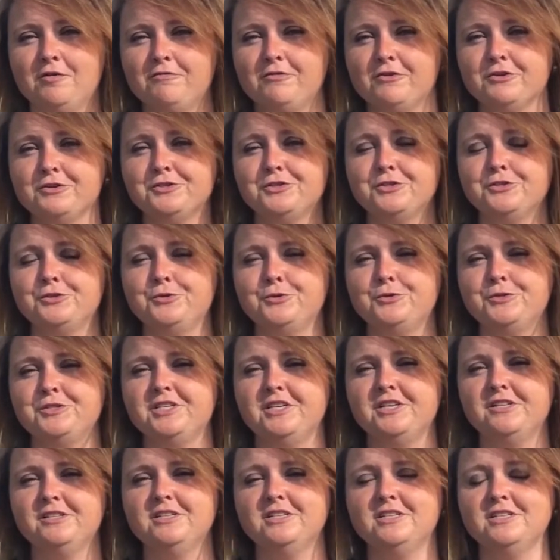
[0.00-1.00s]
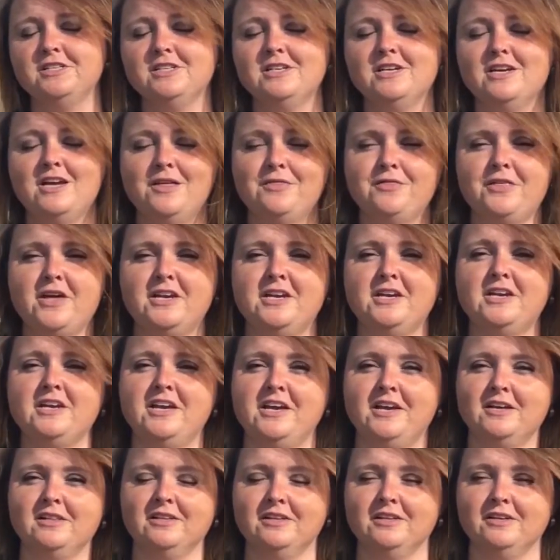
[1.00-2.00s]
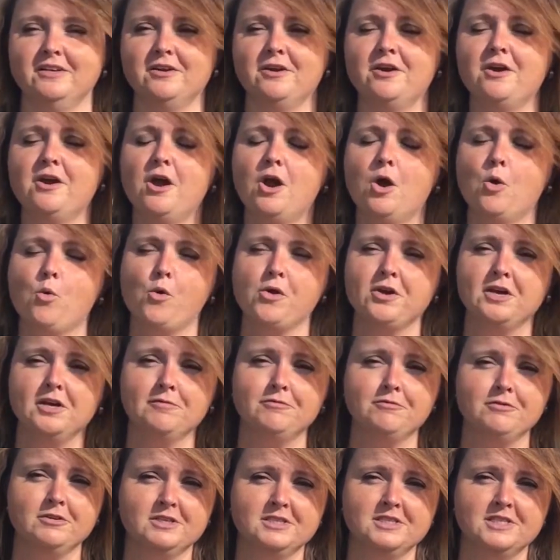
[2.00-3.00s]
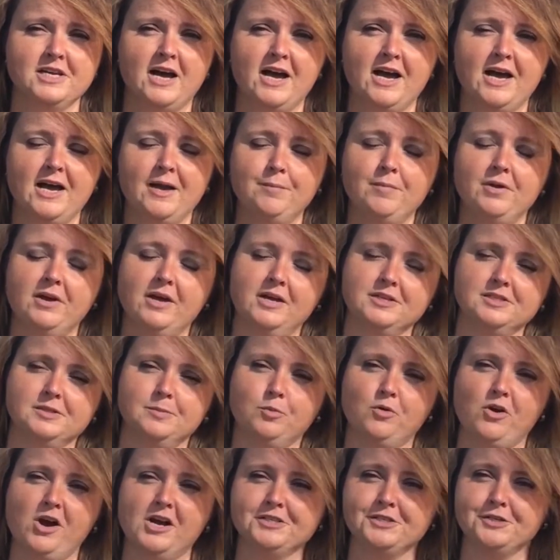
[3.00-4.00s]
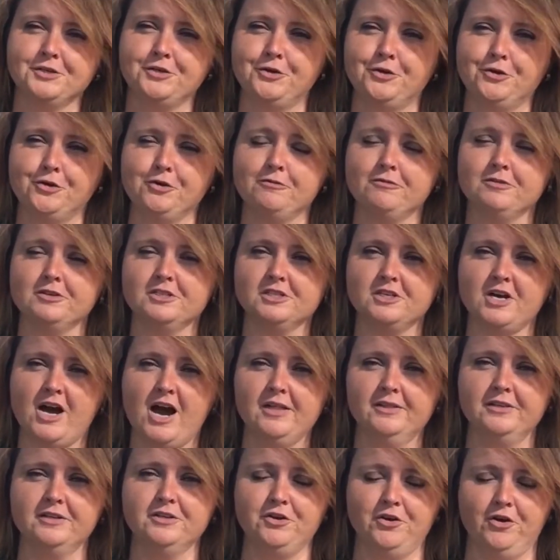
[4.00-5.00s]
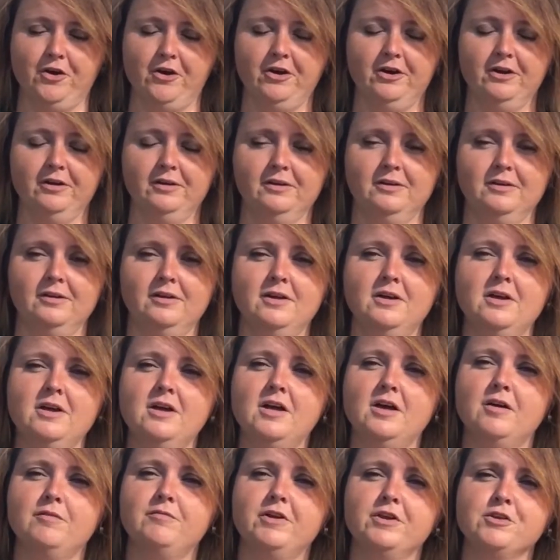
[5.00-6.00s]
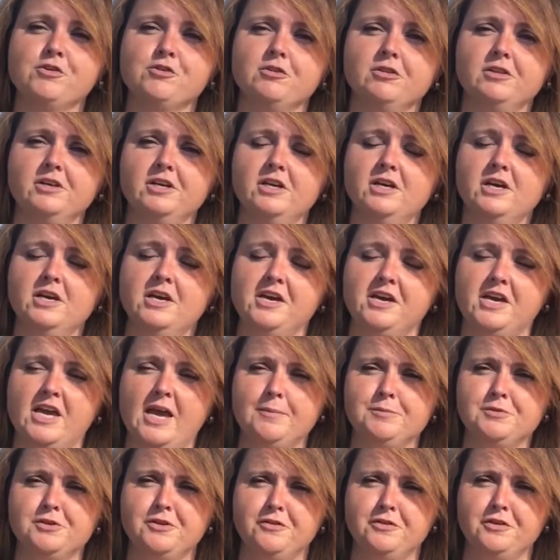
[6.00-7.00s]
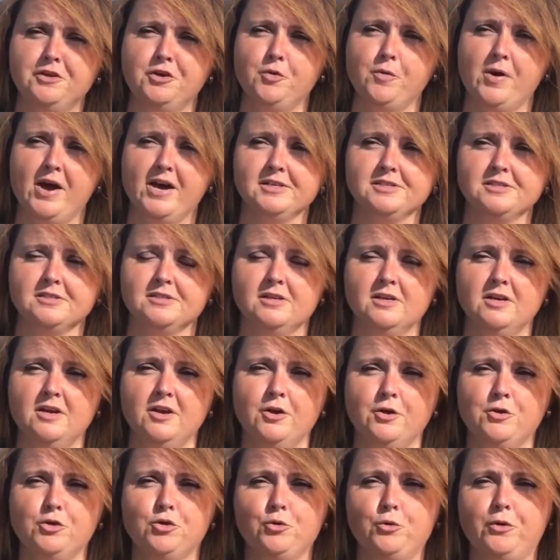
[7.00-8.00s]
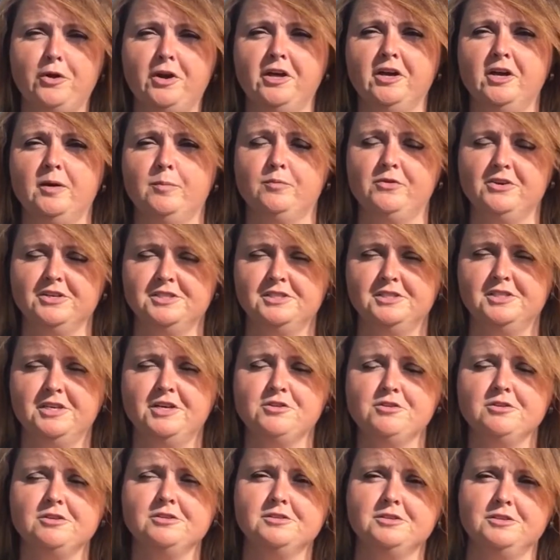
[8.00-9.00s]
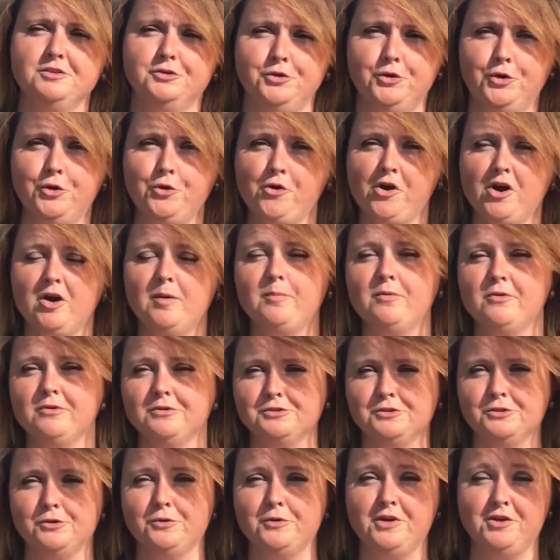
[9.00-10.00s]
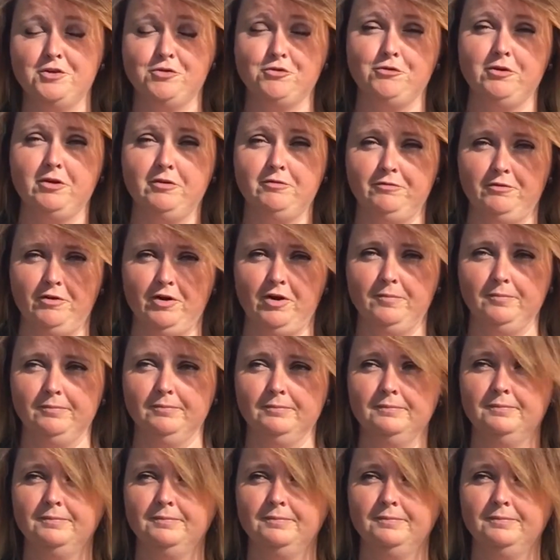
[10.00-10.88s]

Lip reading: first in New Zealand and then in England, working for a time as a prosecutor for Scotland Yard. Eventually, he came to the U.S., joining a prestigious New York personal injury firm.